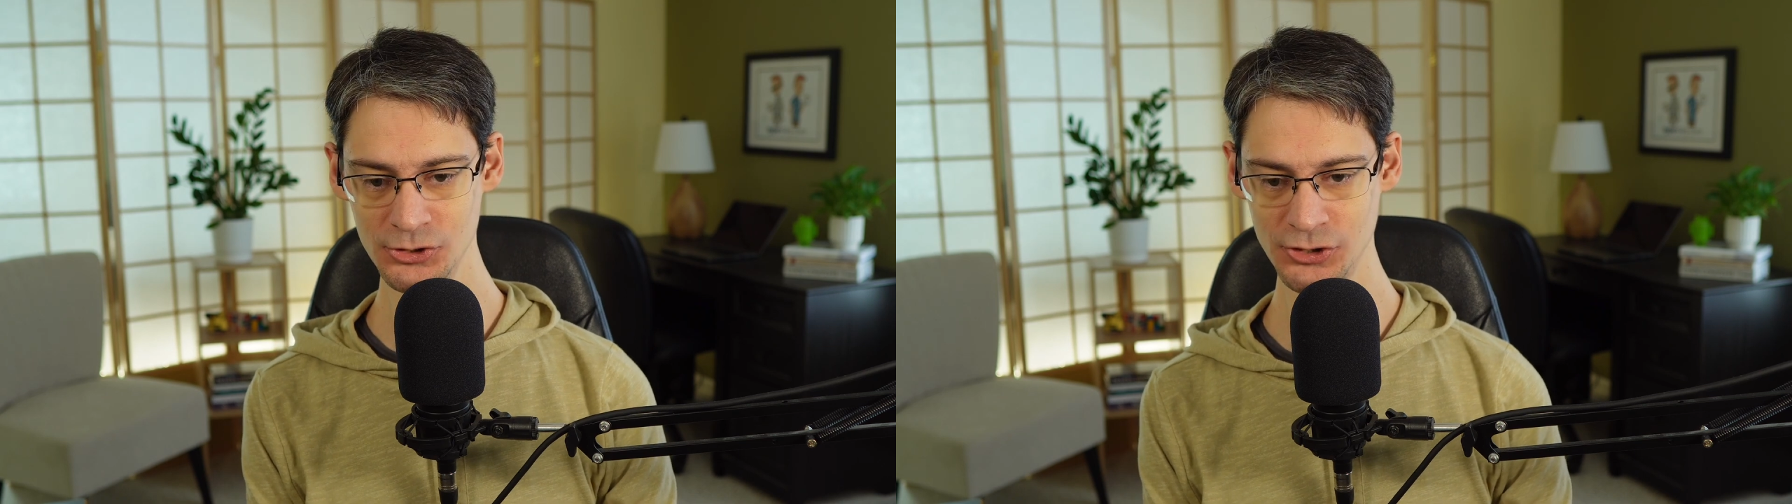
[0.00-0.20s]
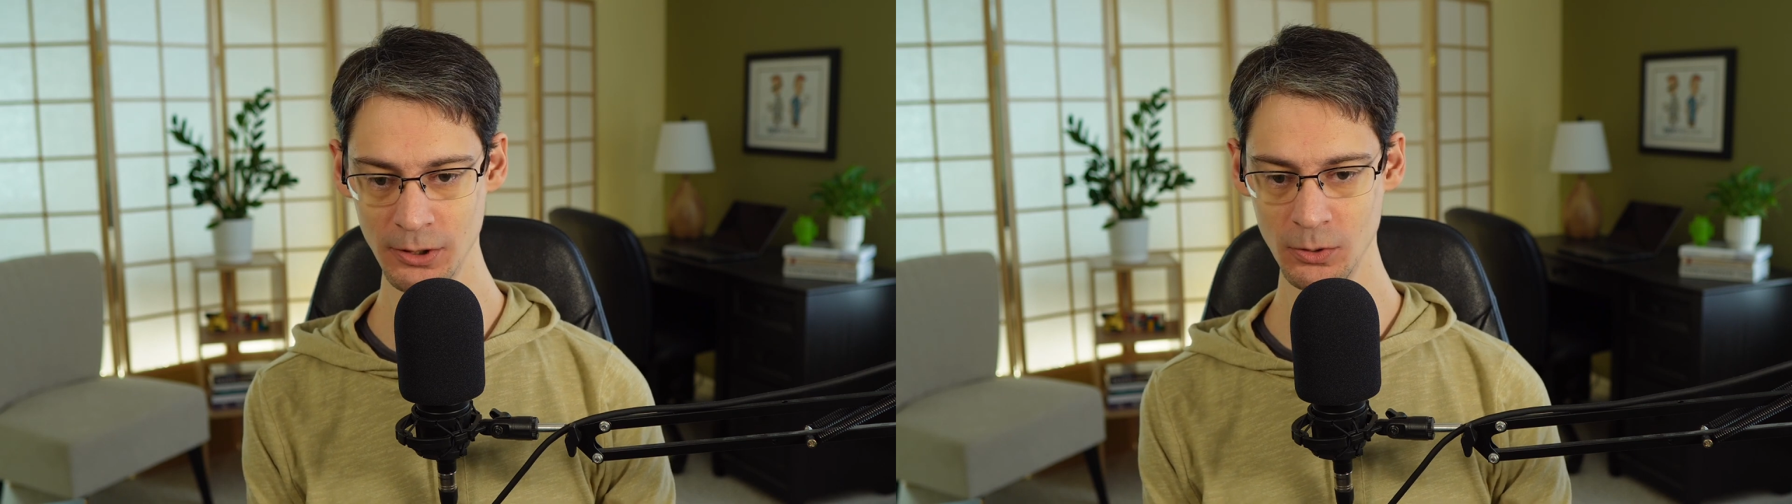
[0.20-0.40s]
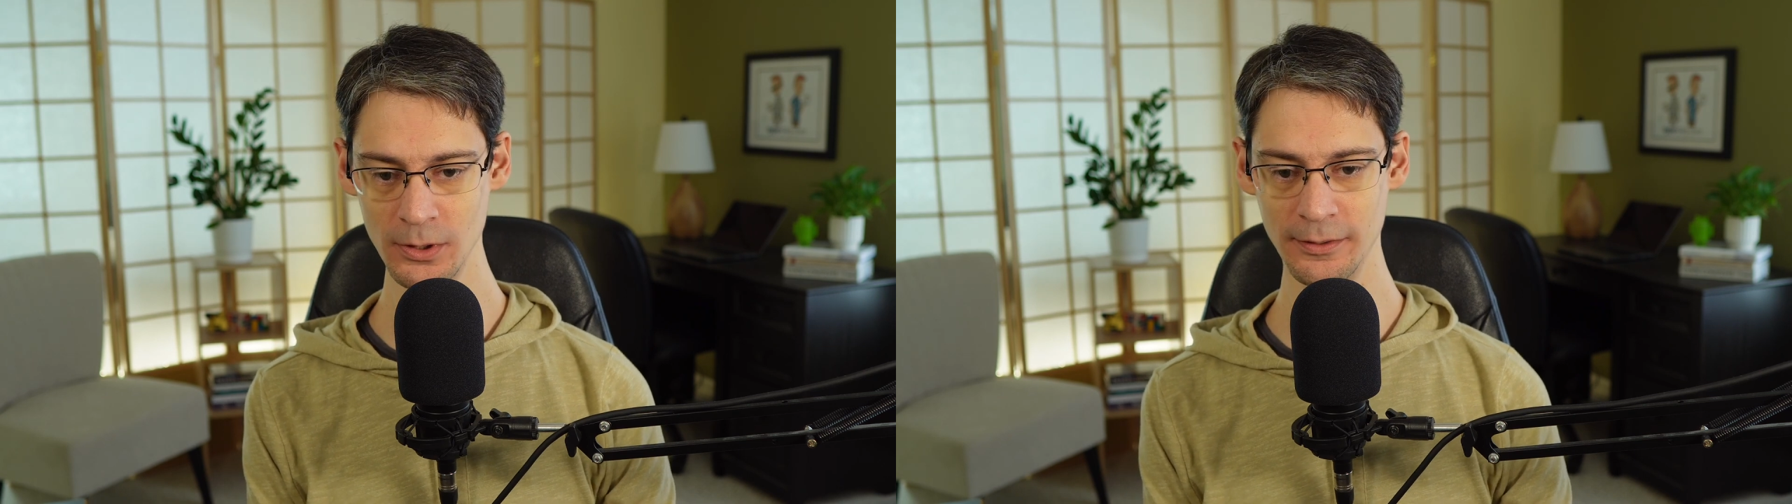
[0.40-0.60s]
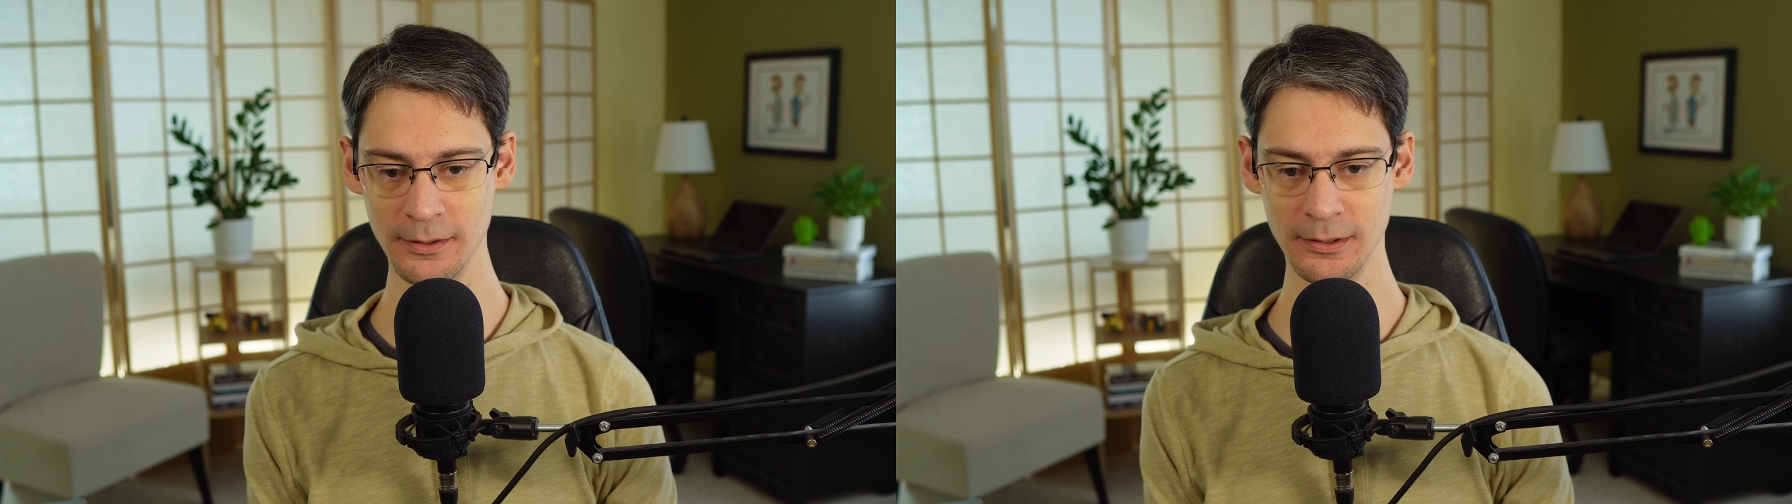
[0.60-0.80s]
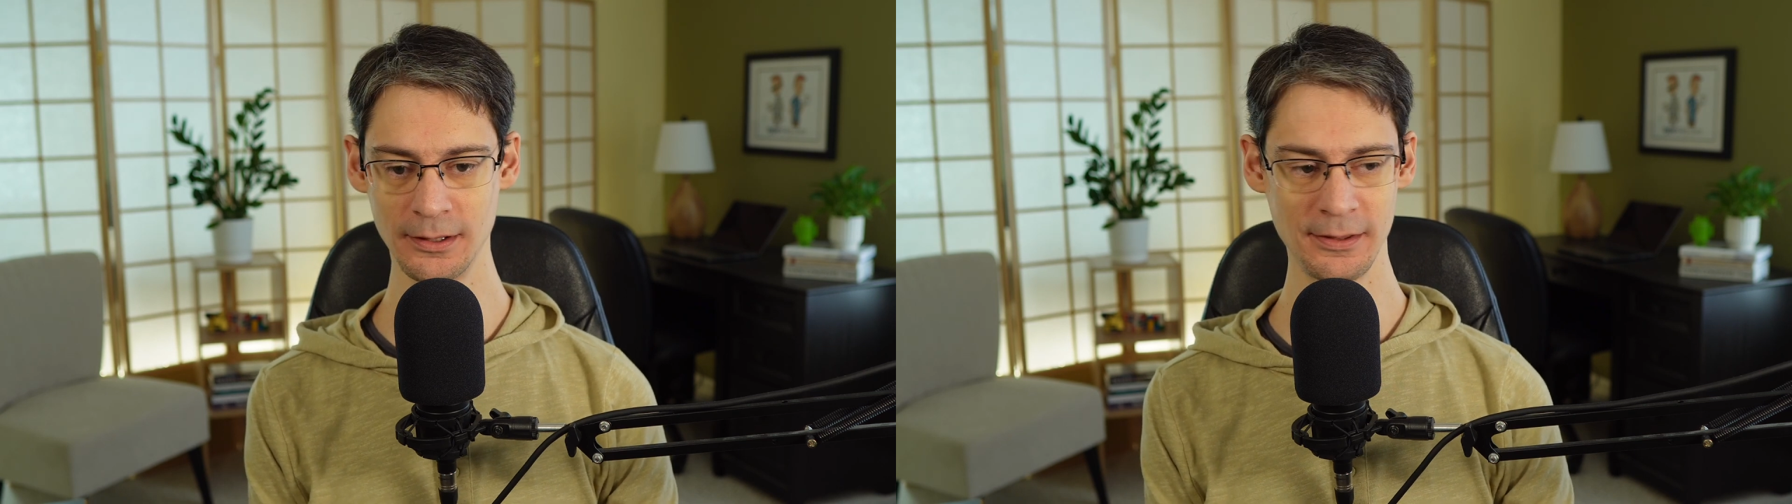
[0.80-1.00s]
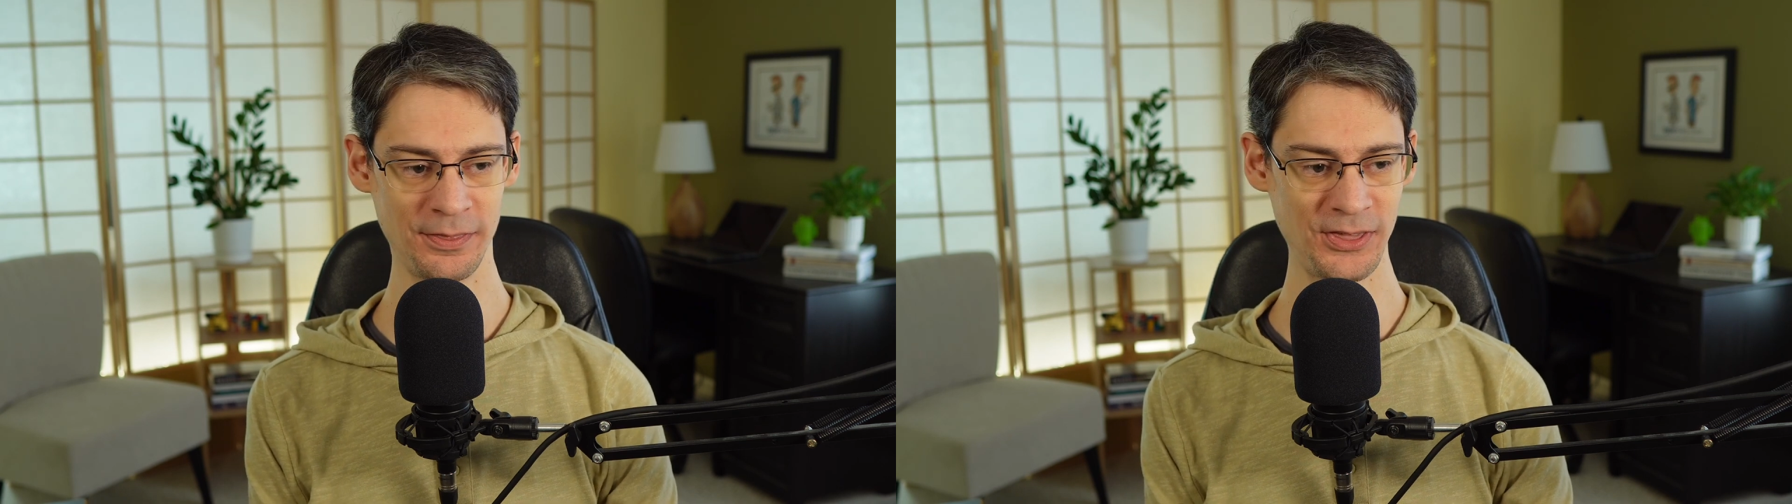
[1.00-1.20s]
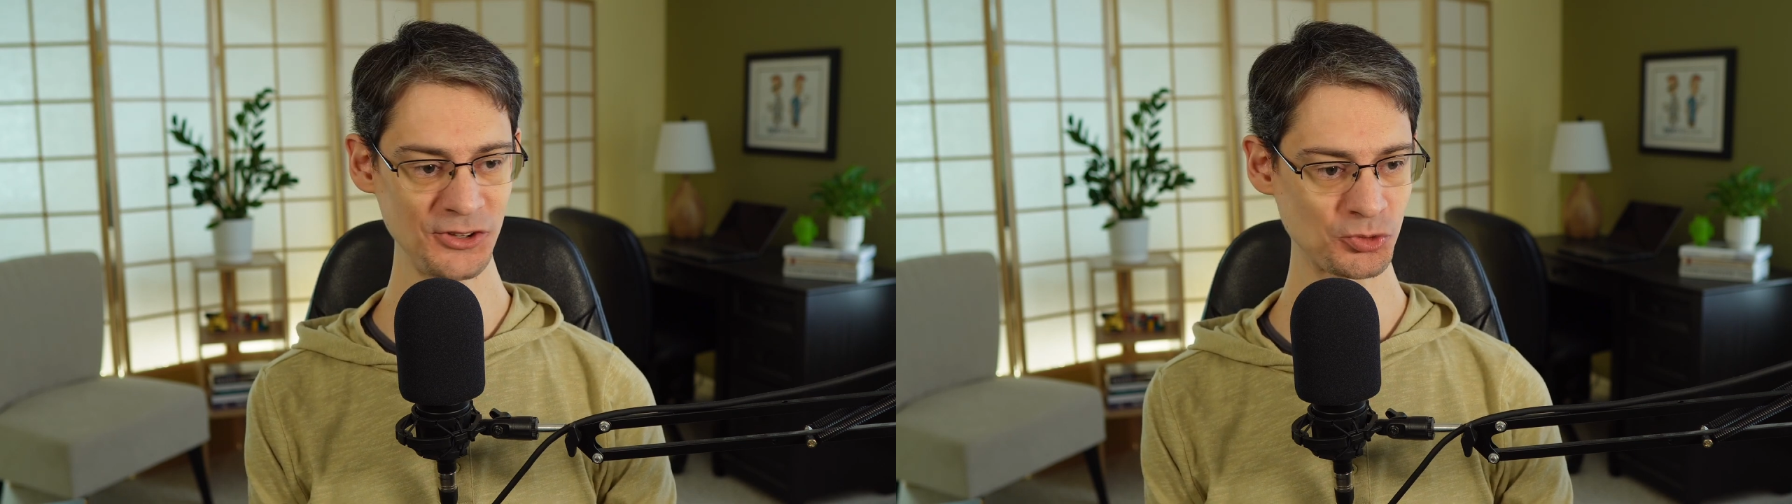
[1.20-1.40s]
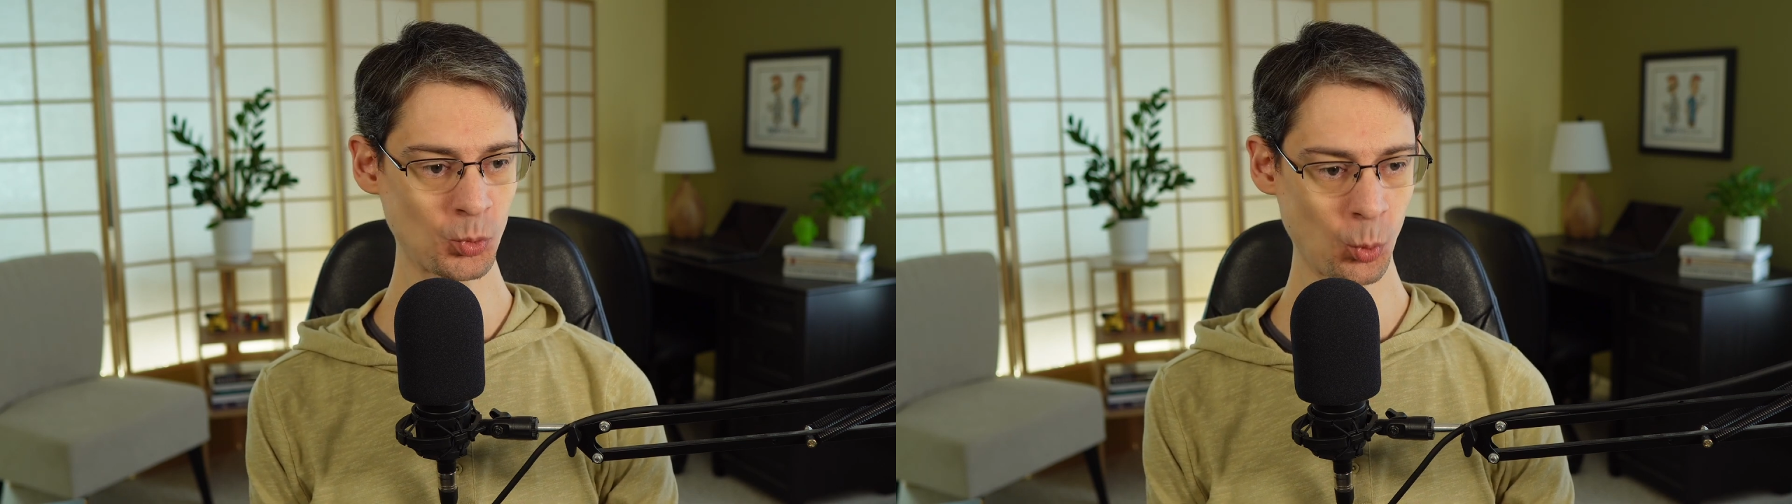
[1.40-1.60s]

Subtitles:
So this